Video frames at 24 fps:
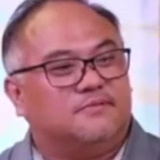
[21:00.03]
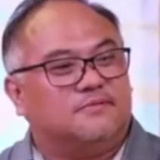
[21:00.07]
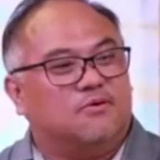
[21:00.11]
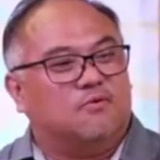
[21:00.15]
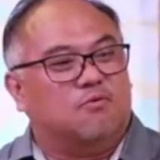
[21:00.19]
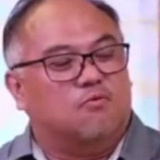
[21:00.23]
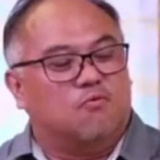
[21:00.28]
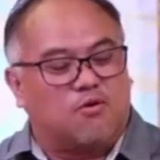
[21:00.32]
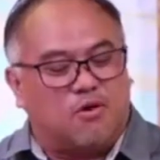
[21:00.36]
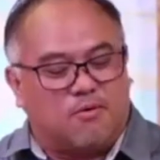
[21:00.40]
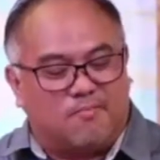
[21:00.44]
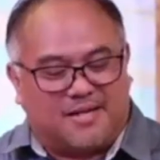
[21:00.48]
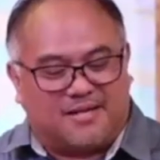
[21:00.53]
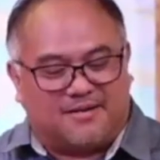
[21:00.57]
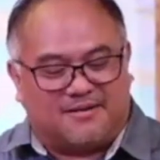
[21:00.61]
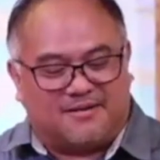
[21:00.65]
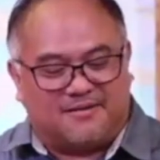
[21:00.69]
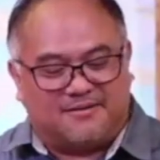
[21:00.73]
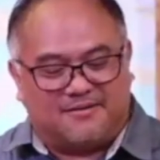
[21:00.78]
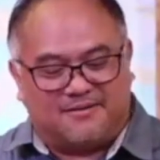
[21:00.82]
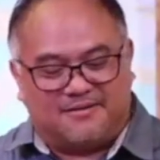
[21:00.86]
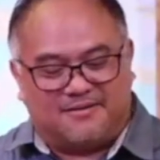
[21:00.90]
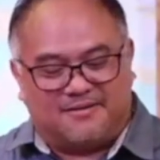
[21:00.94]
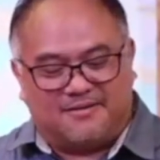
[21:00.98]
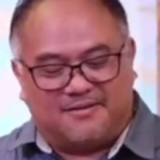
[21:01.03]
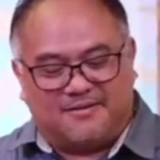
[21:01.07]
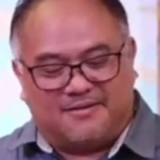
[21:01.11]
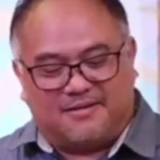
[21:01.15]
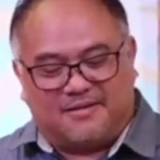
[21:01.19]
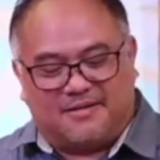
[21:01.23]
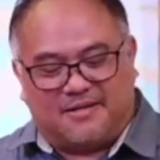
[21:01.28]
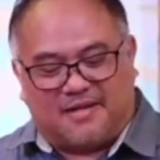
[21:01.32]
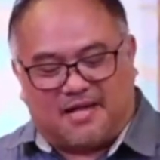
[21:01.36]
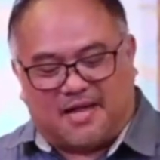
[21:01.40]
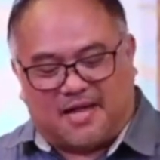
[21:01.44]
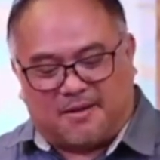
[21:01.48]
Woman,
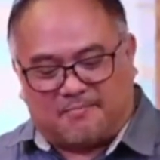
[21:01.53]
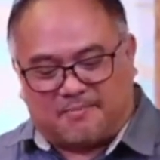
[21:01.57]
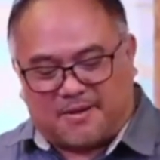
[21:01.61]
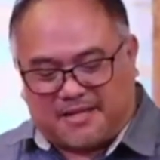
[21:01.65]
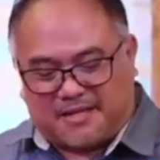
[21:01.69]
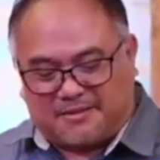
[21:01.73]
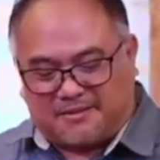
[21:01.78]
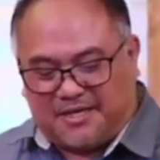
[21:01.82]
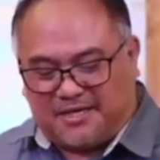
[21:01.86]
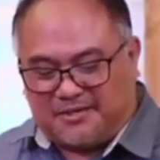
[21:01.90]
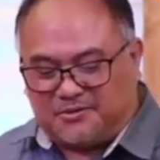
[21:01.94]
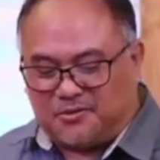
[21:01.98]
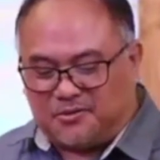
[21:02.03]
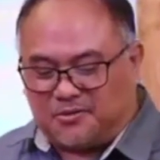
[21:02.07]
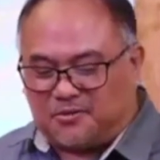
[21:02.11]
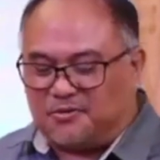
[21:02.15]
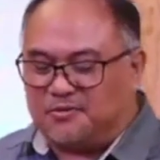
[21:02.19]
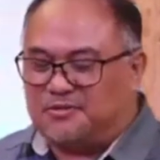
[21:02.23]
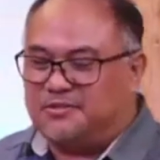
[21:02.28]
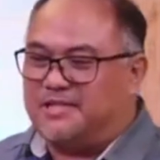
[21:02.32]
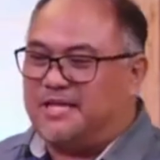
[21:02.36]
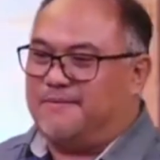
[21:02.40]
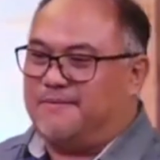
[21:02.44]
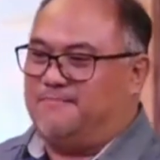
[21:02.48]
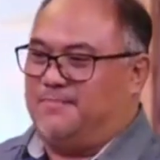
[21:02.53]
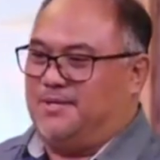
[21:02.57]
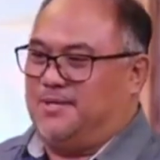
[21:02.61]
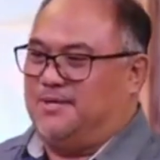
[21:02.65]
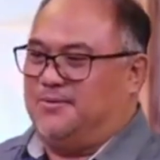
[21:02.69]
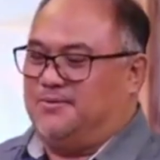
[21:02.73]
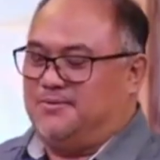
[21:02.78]
I'm not here to condemn you.